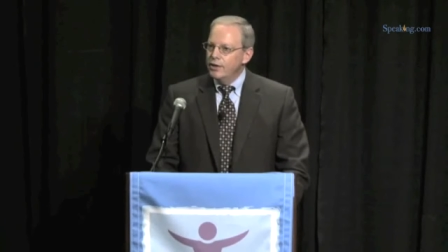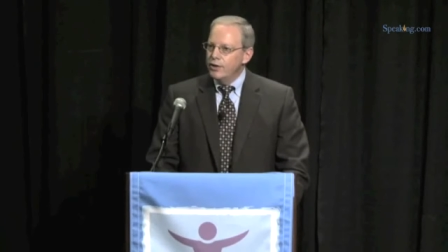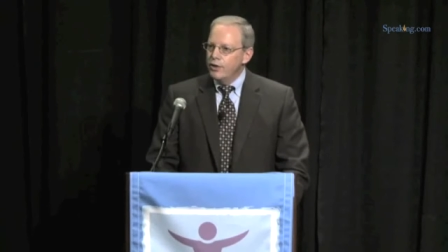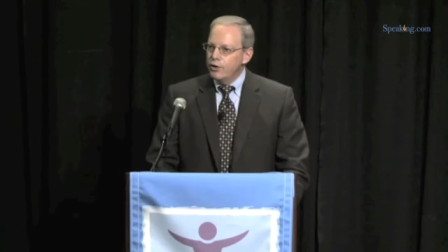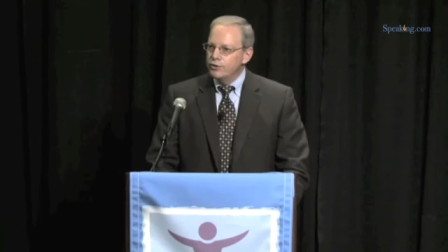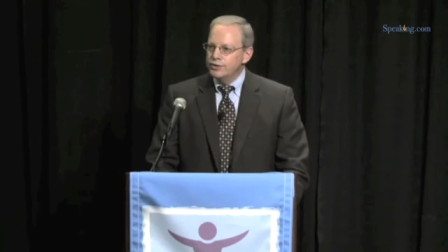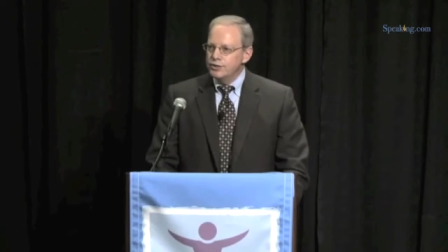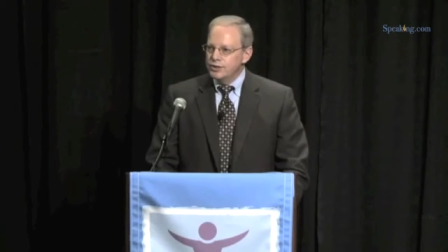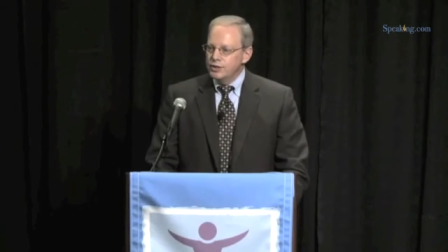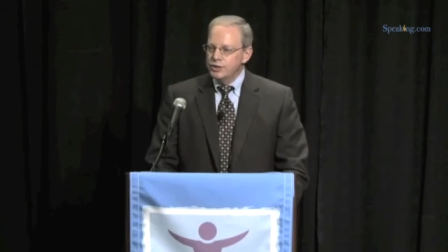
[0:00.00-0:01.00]
those
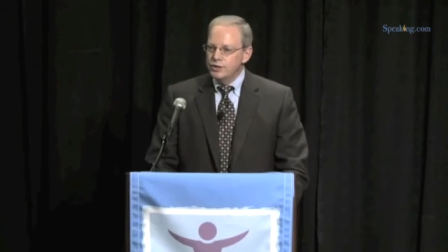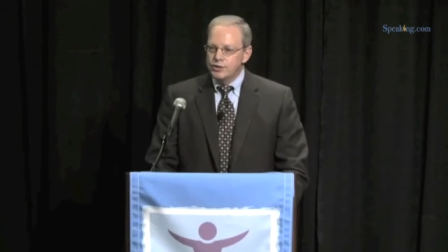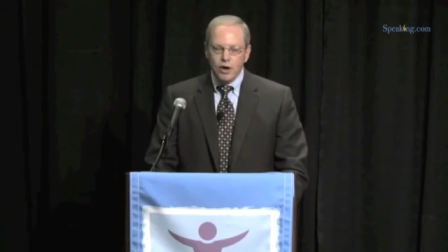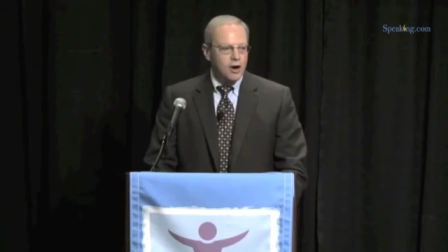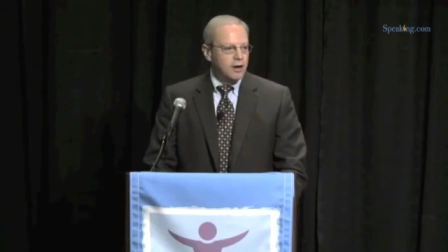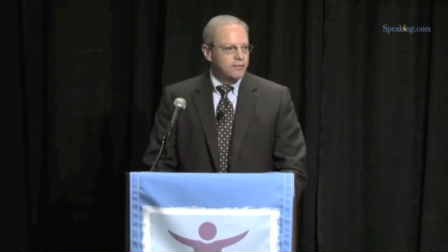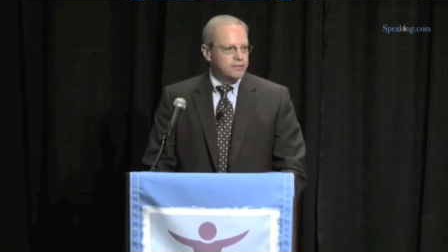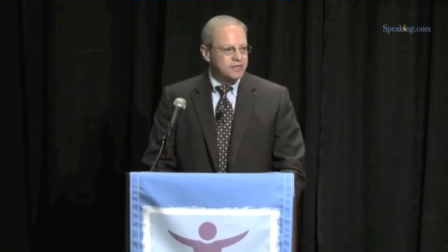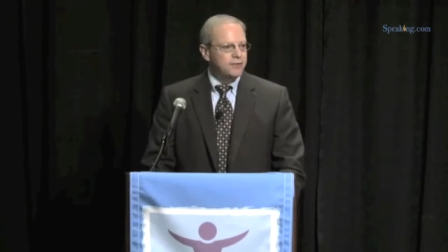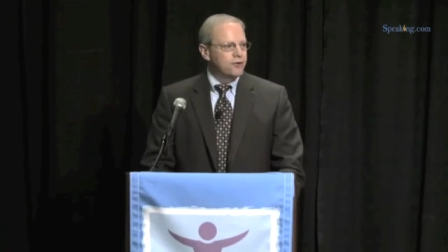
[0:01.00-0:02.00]
decisions are
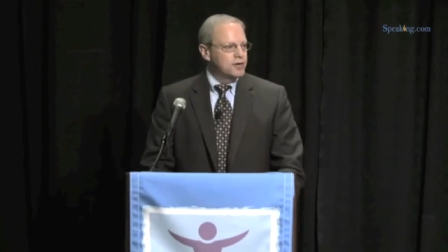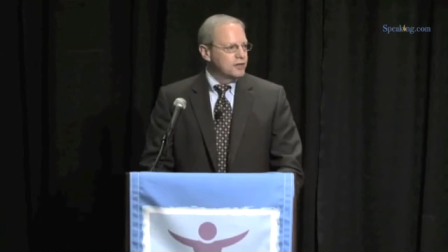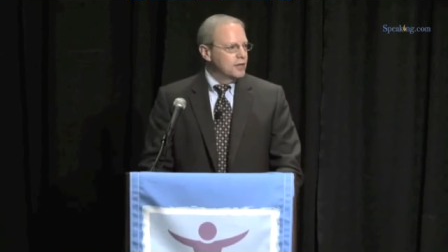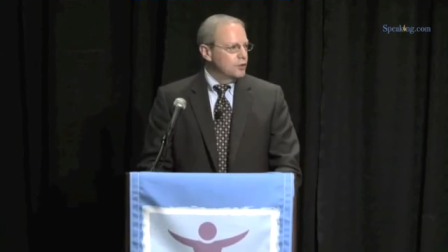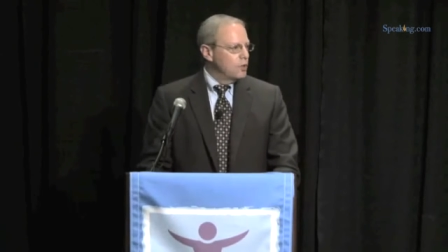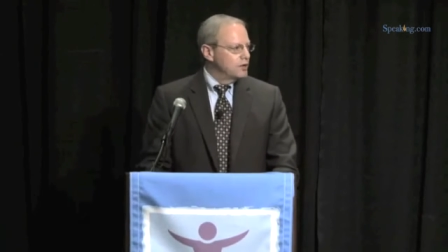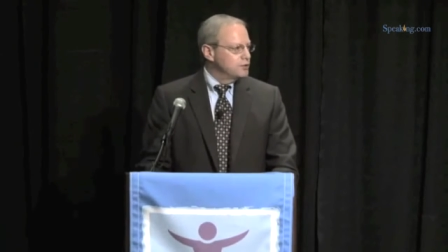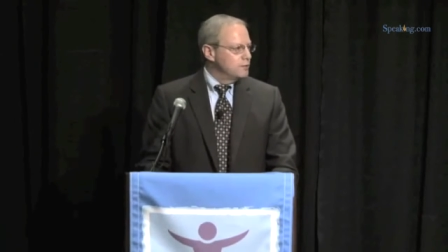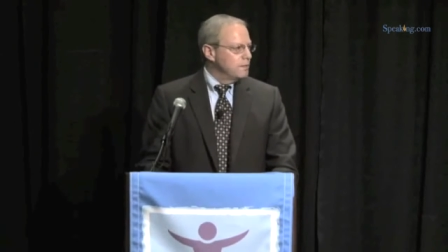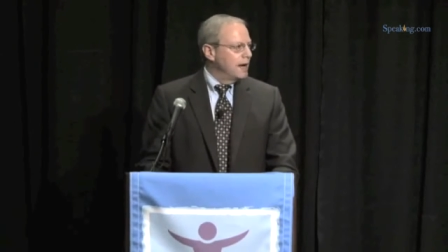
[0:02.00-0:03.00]
different than the
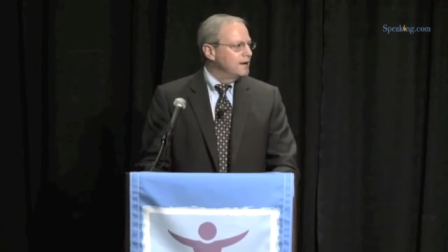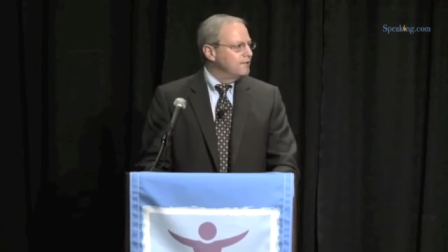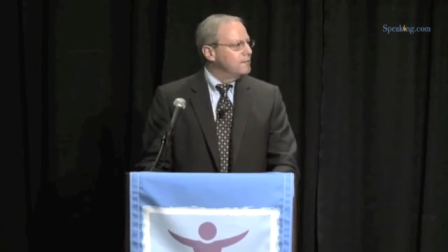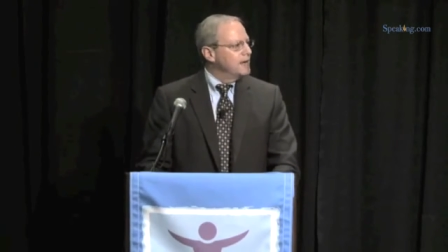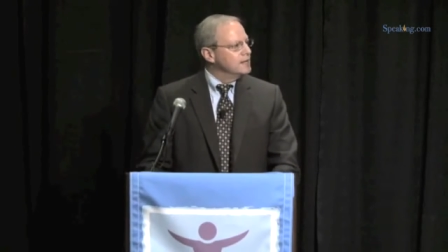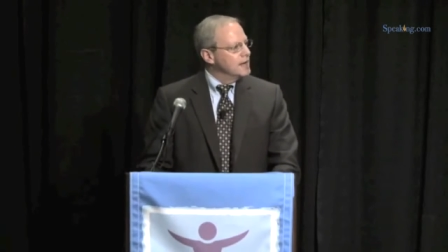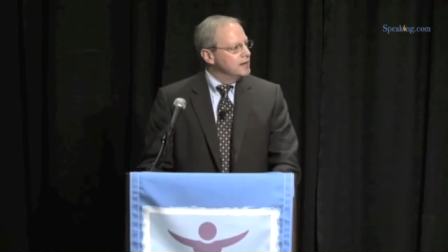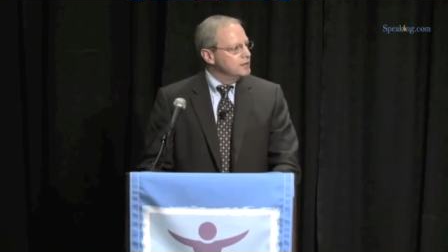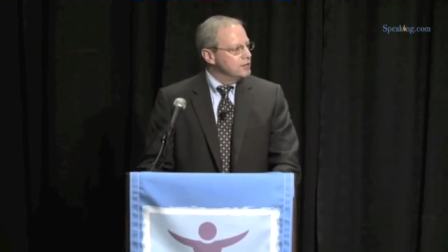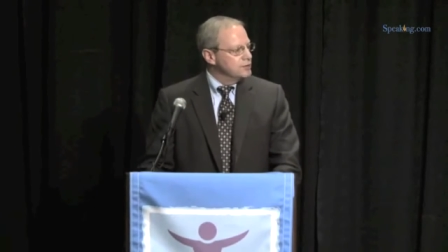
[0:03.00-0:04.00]
ones you might have made
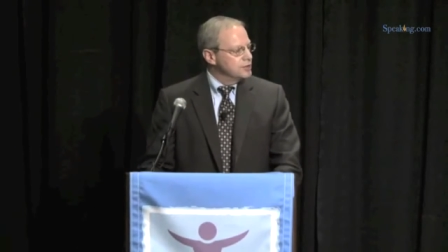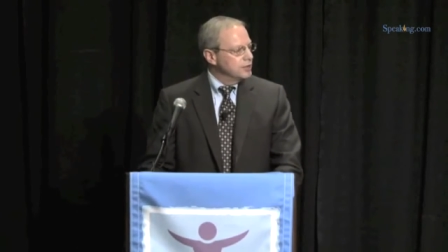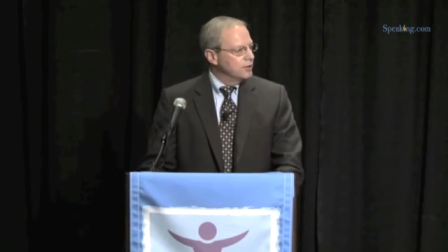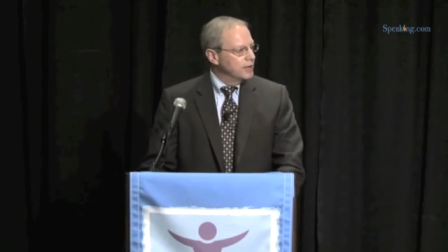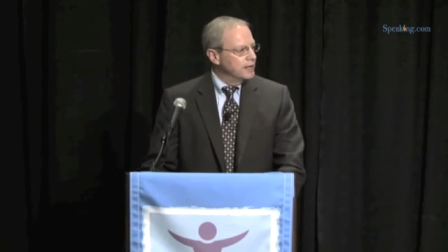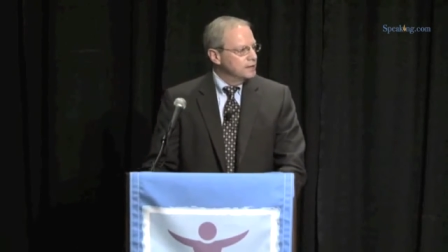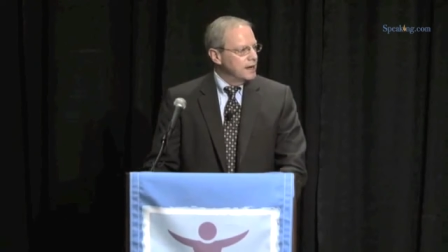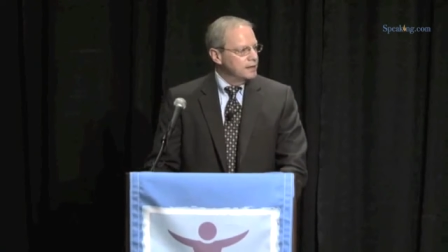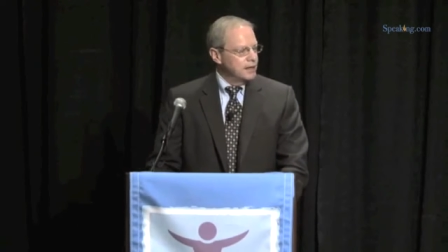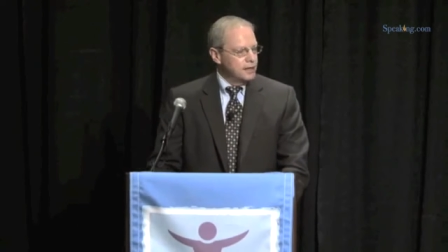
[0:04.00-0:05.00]
10 years ago.
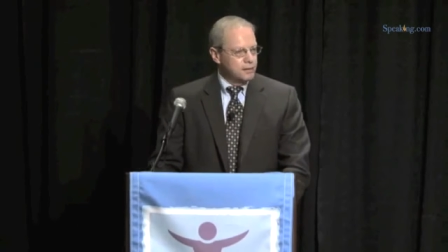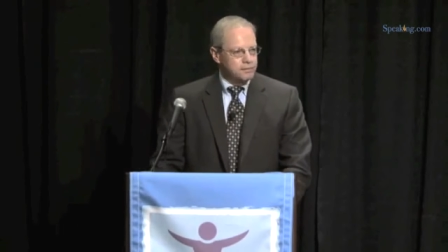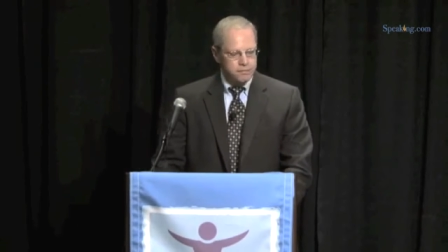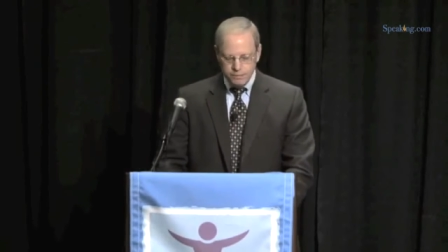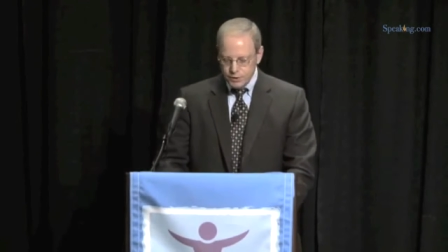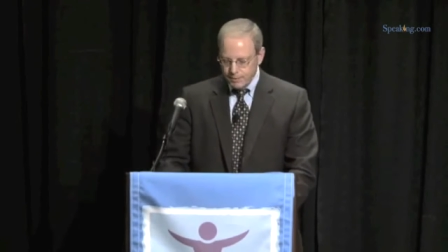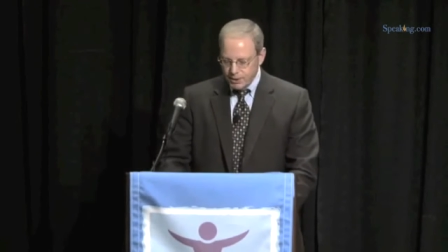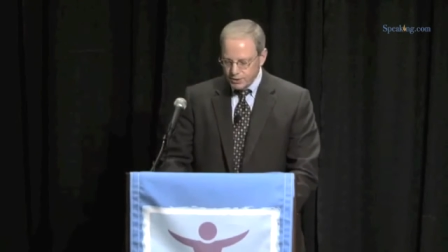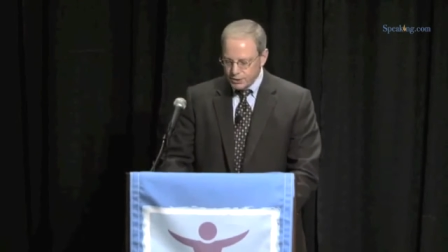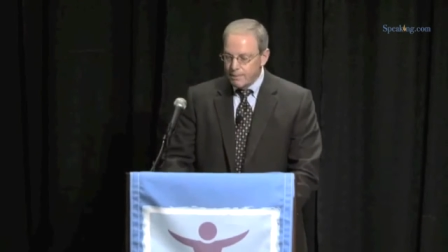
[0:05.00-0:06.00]
And some of
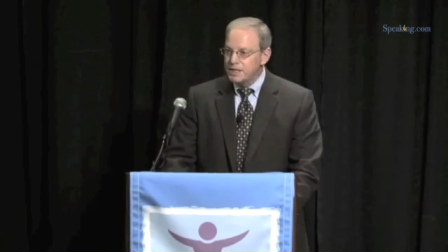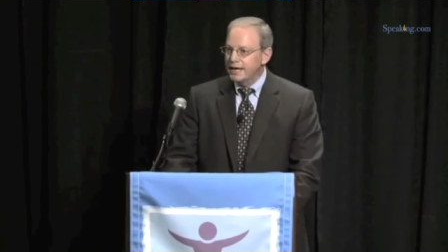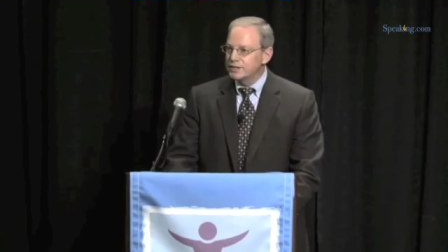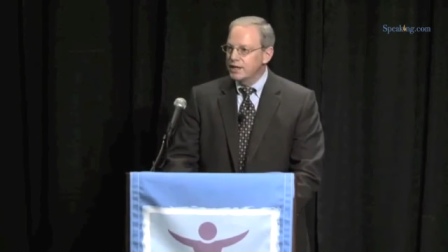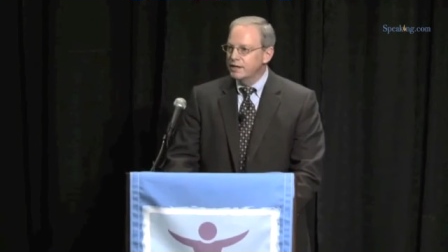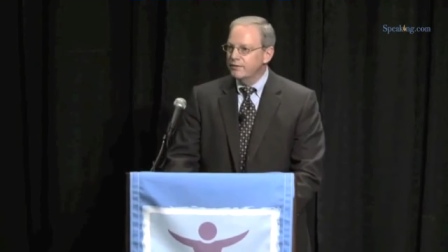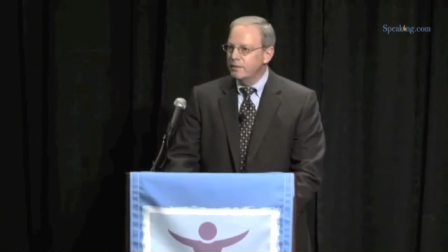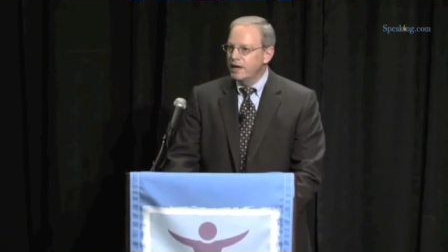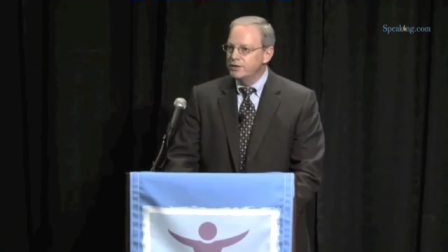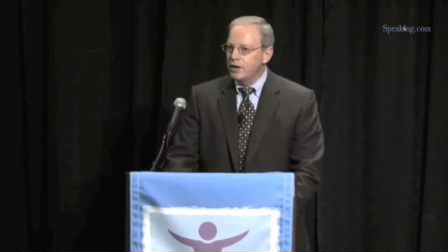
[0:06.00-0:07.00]
the subtext, I think, for
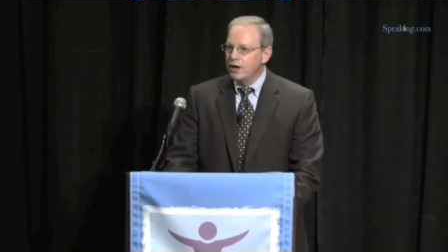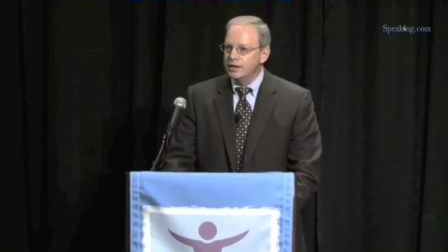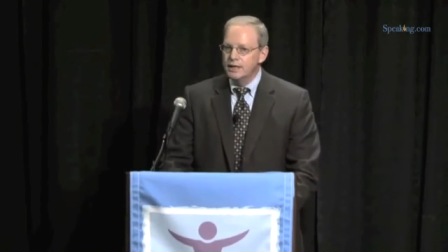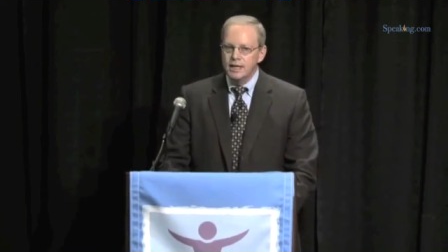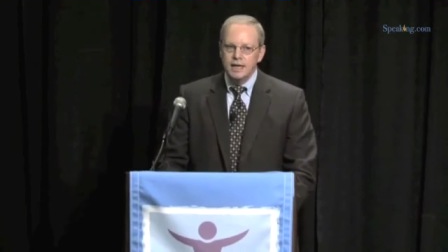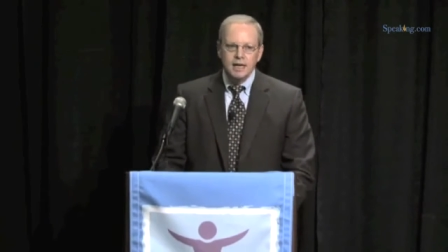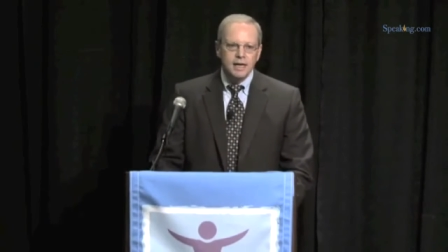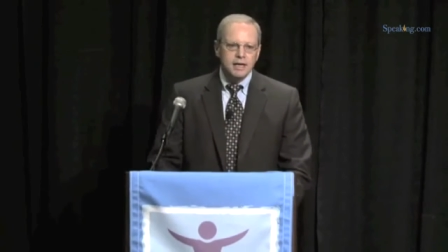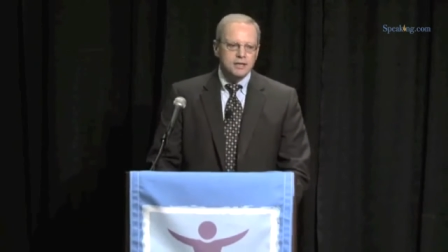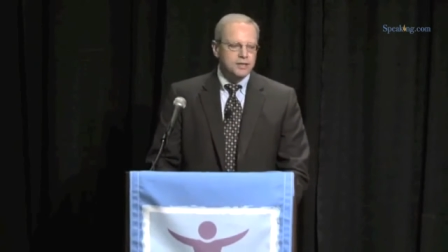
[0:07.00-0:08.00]
my talk
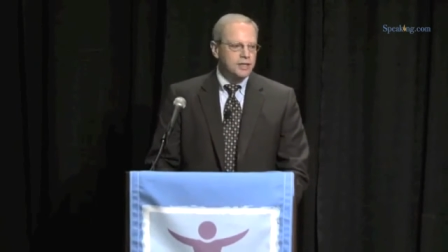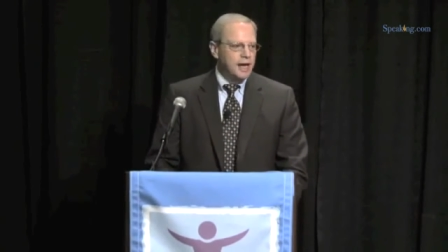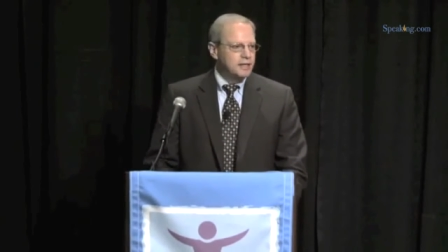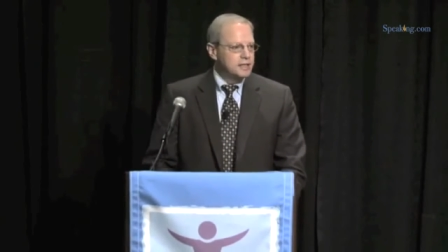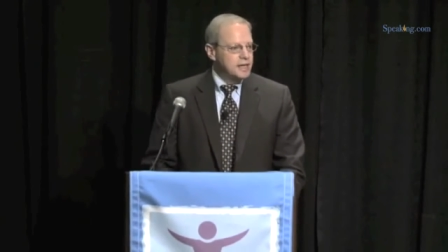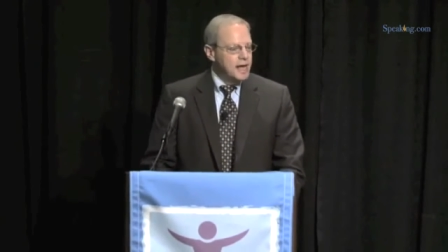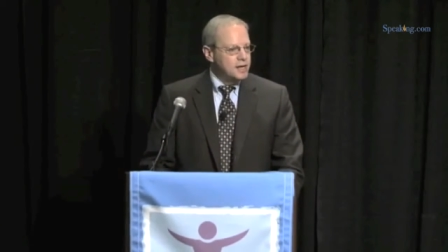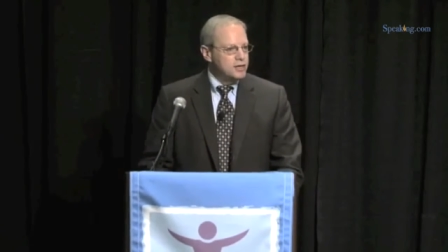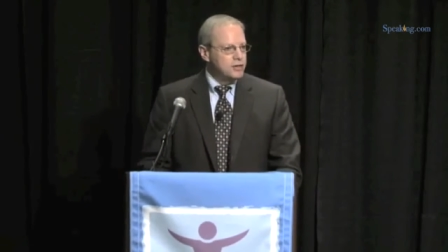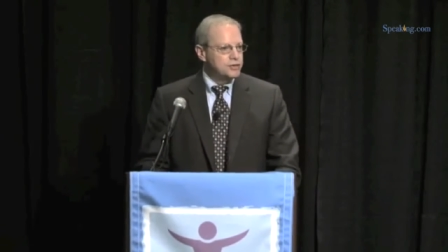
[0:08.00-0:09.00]
is that
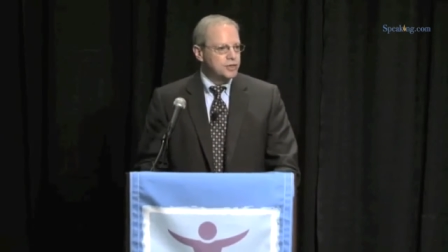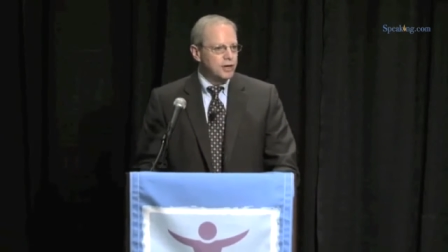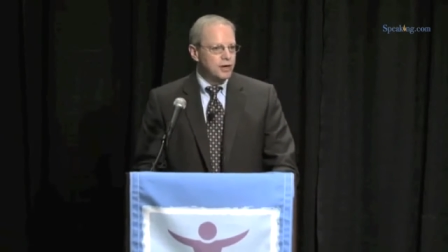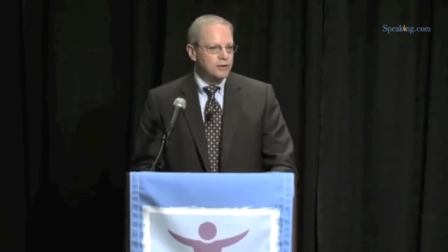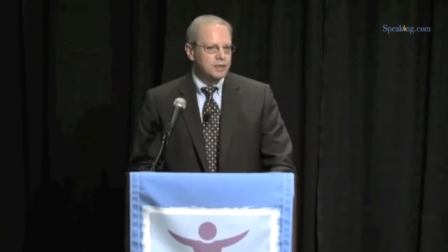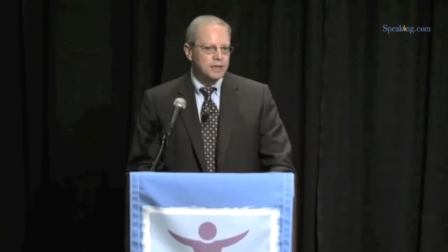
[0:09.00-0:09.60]
10 years ago,